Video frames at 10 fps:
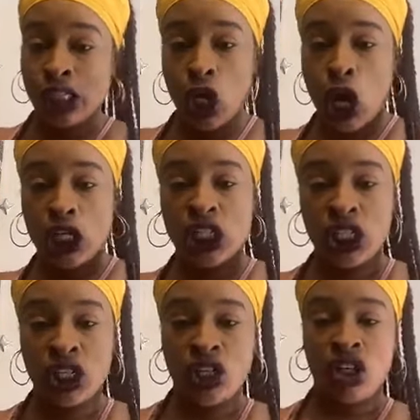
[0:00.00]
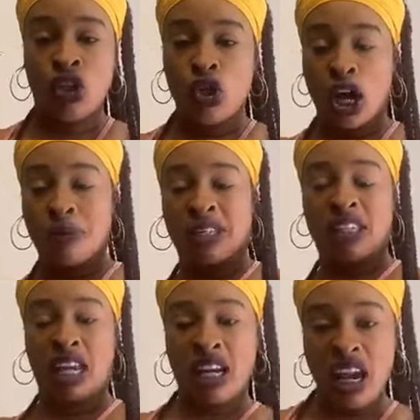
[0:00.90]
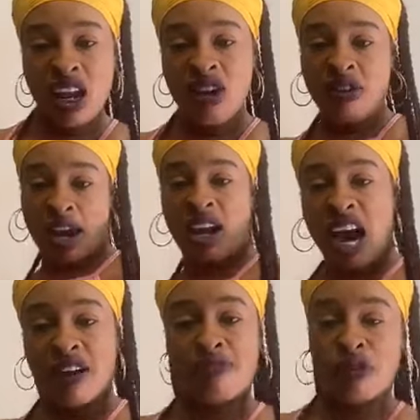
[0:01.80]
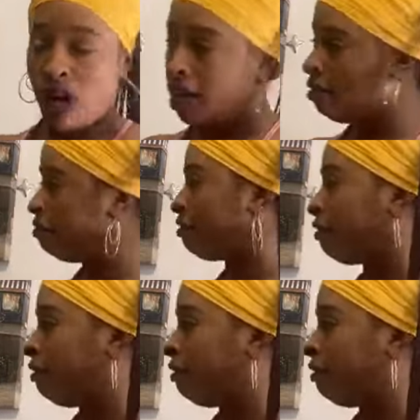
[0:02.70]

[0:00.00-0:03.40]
Real talks. You talking about Cindy, credit card fraud?